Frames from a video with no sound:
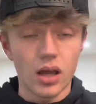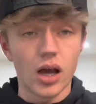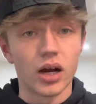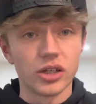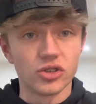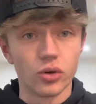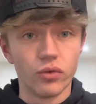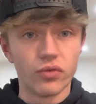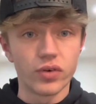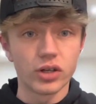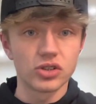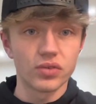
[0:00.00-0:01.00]
All right, so
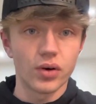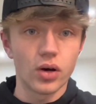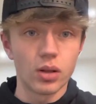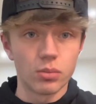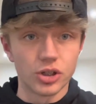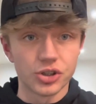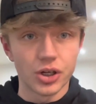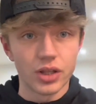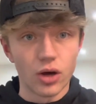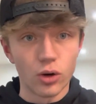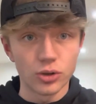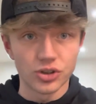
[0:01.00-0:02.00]
first of all, I'm going to show you
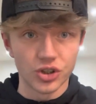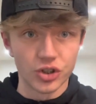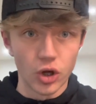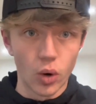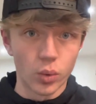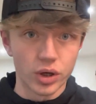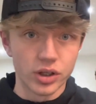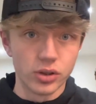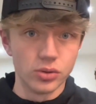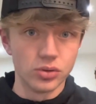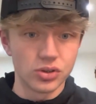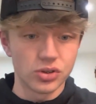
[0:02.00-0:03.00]
the hooks you don't want to
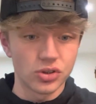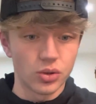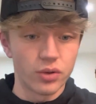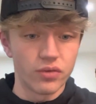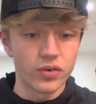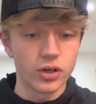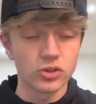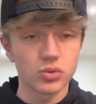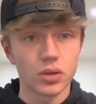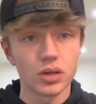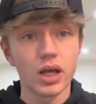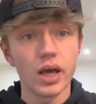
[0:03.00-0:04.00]
use. So the first
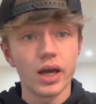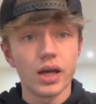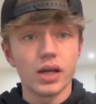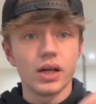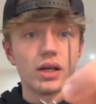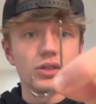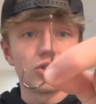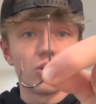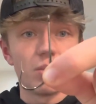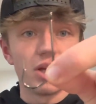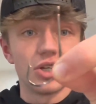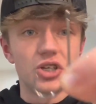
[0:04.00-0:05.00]
one is going to
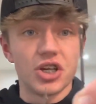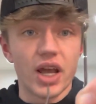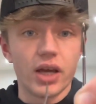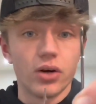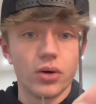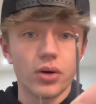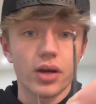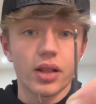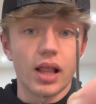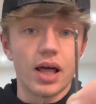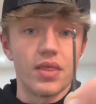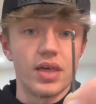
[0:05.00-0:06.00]
be a J hook
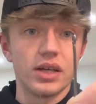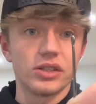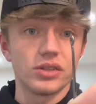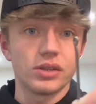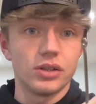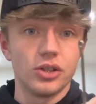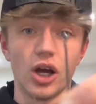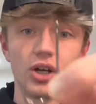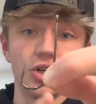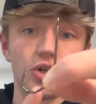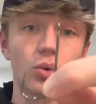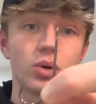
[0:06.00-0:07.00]
like this. And
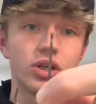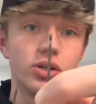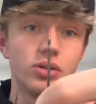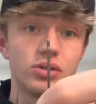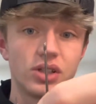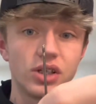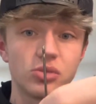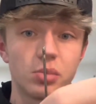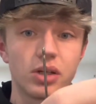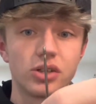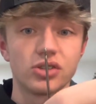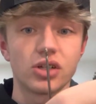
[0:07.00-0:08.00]
you don't want to use this
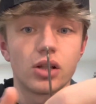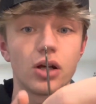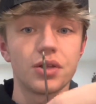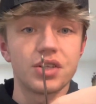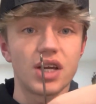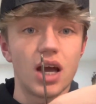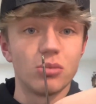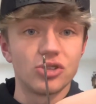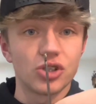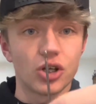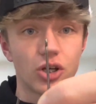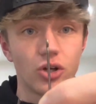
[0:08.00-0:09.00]
because a lot of the time it's
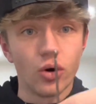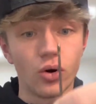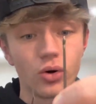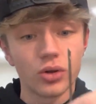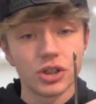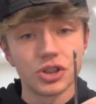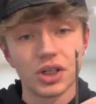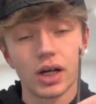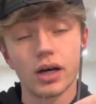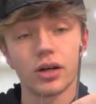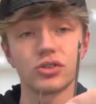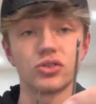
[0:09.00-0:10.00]
going to gut hook the
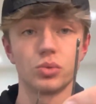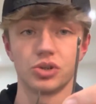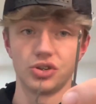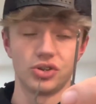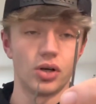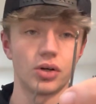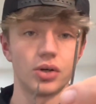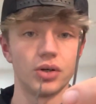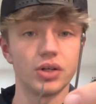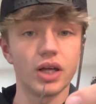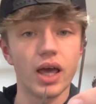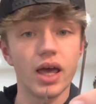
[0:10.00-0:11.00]
sharks, which is not good